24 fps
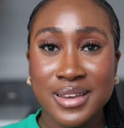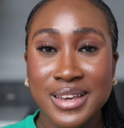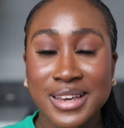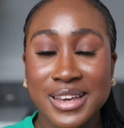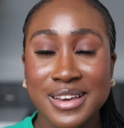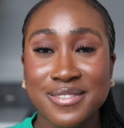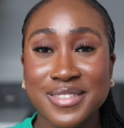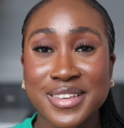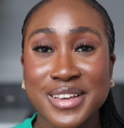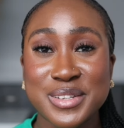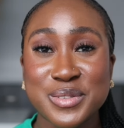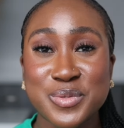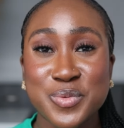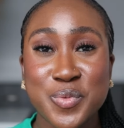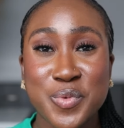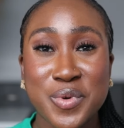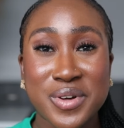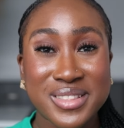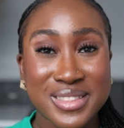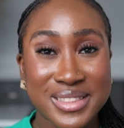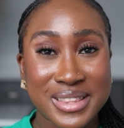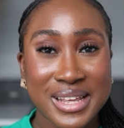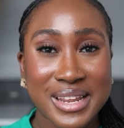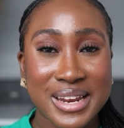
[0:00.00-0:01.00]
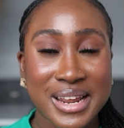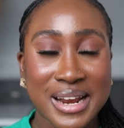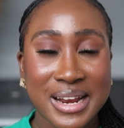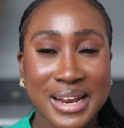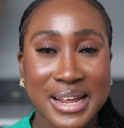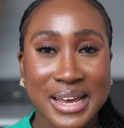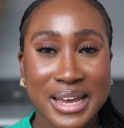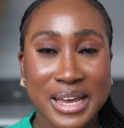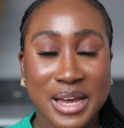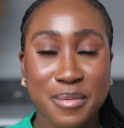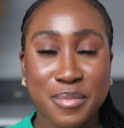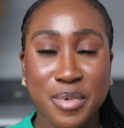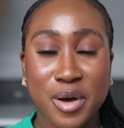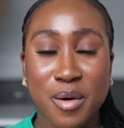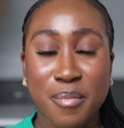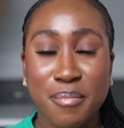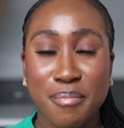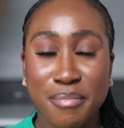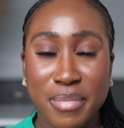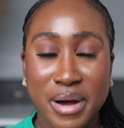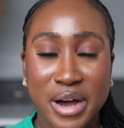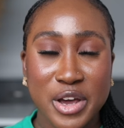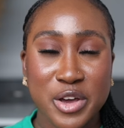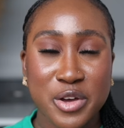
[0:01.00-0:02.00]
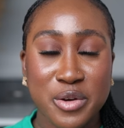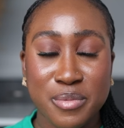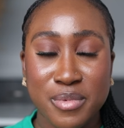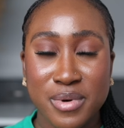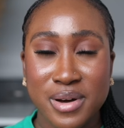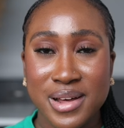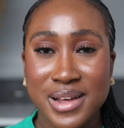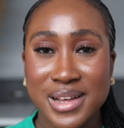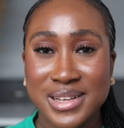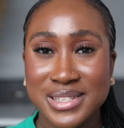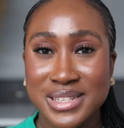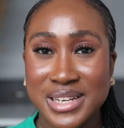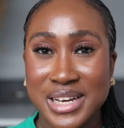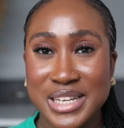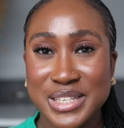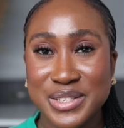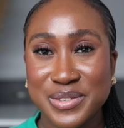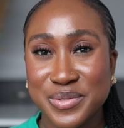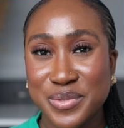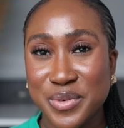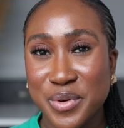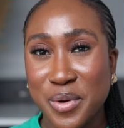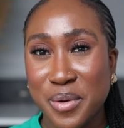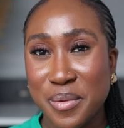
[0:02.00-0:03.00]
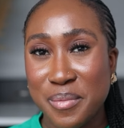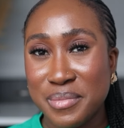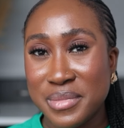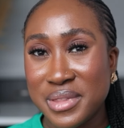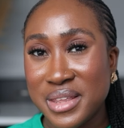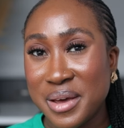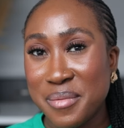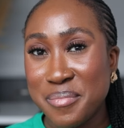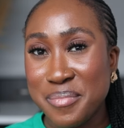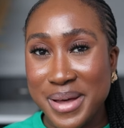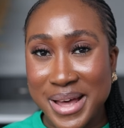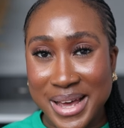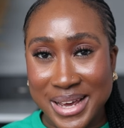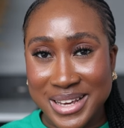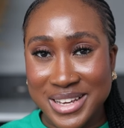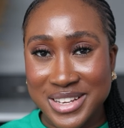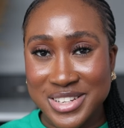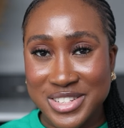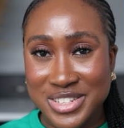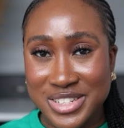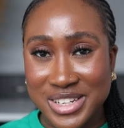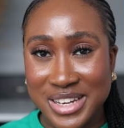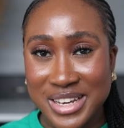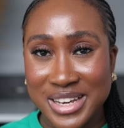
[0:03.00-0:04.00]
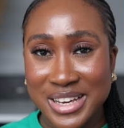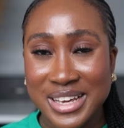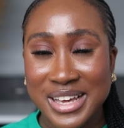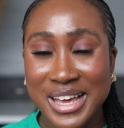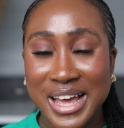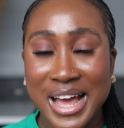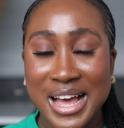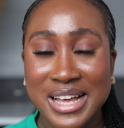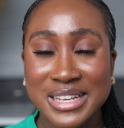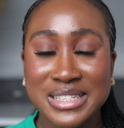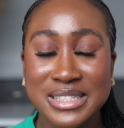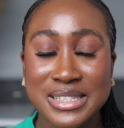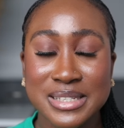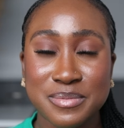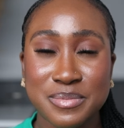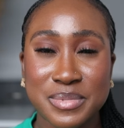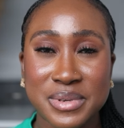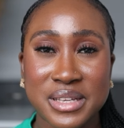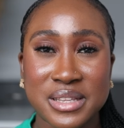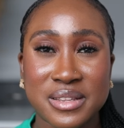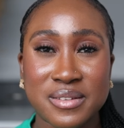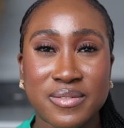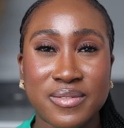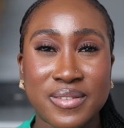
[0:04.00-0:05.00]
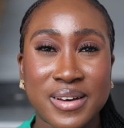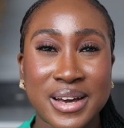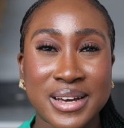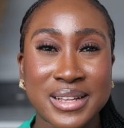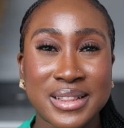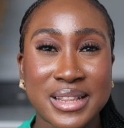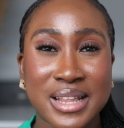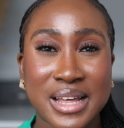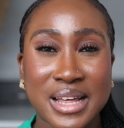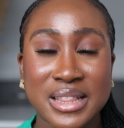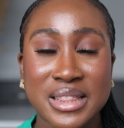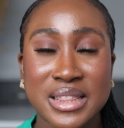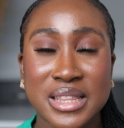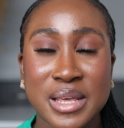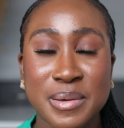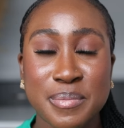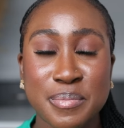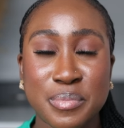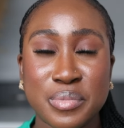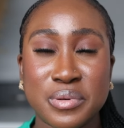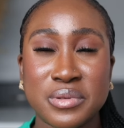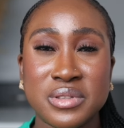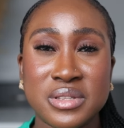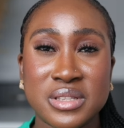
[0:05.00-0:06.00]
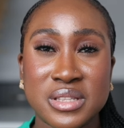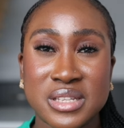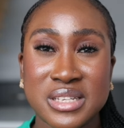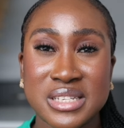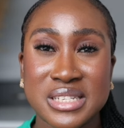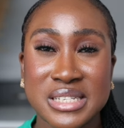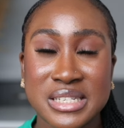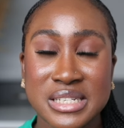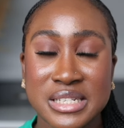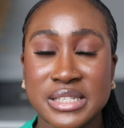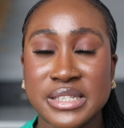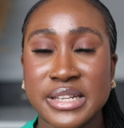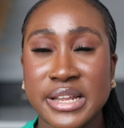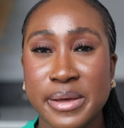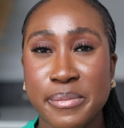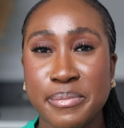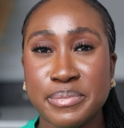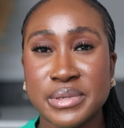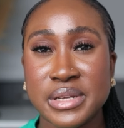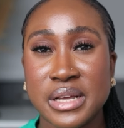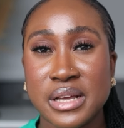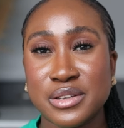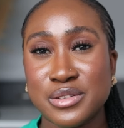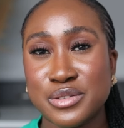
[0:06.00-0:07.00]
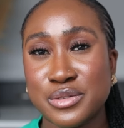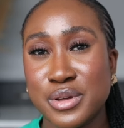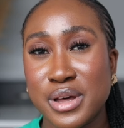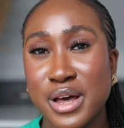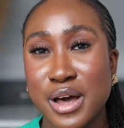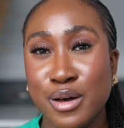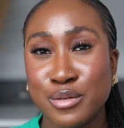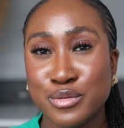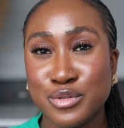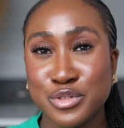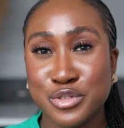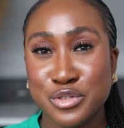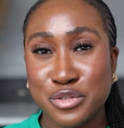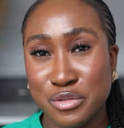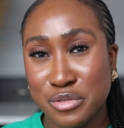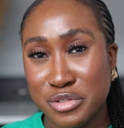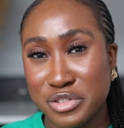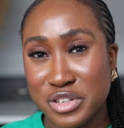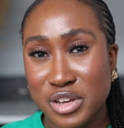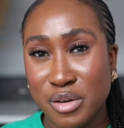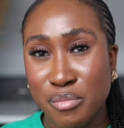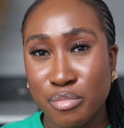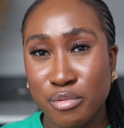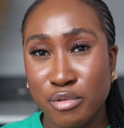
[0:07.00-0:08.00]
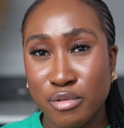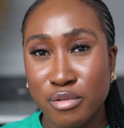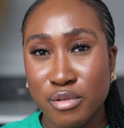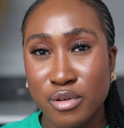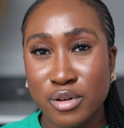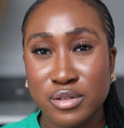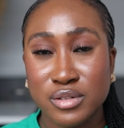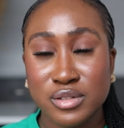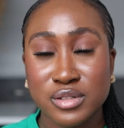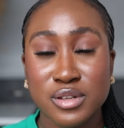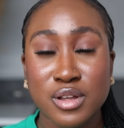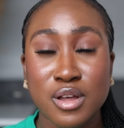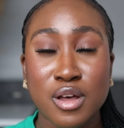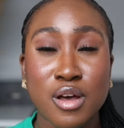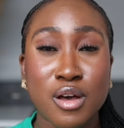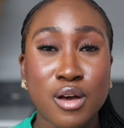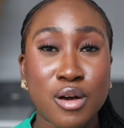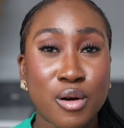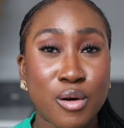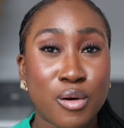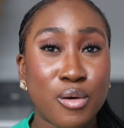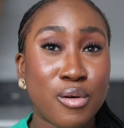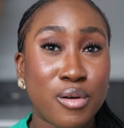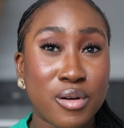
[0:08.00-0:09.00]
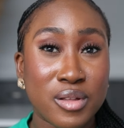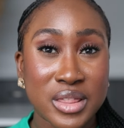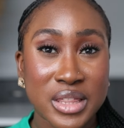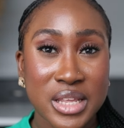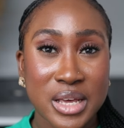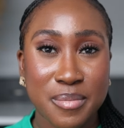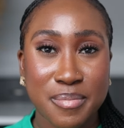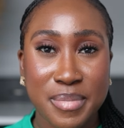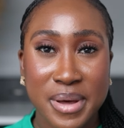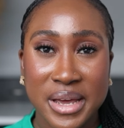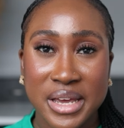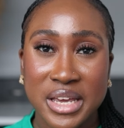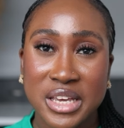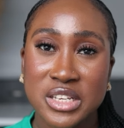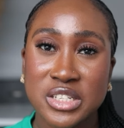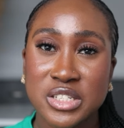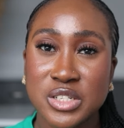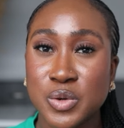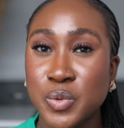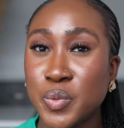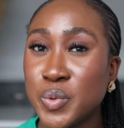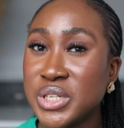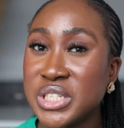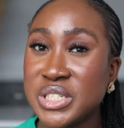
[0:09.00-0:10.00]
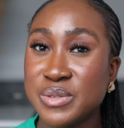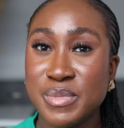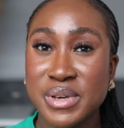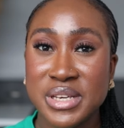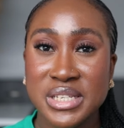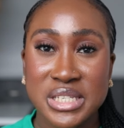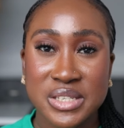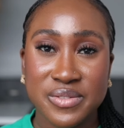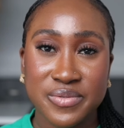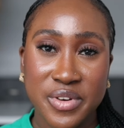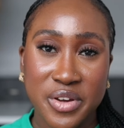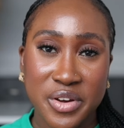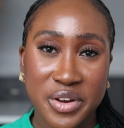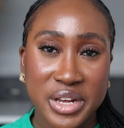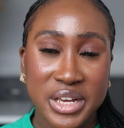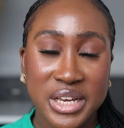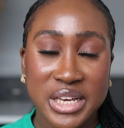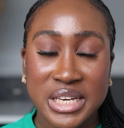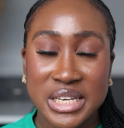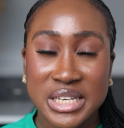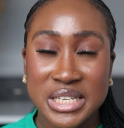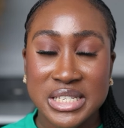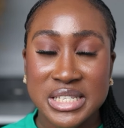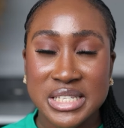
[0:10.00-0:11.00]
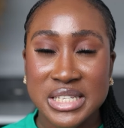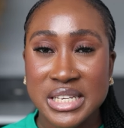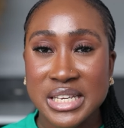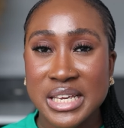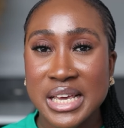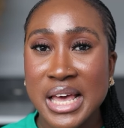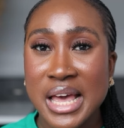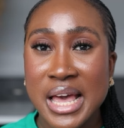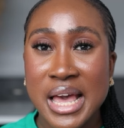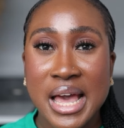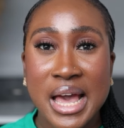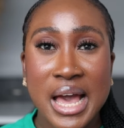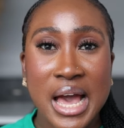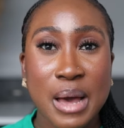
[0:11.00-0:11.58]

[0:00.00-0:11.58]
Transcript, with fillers: If there's one thing I like about Byoma aside from their packaging, it has to be the fact that they put the steps as to how to use their products on their packaging, which makes it very easy.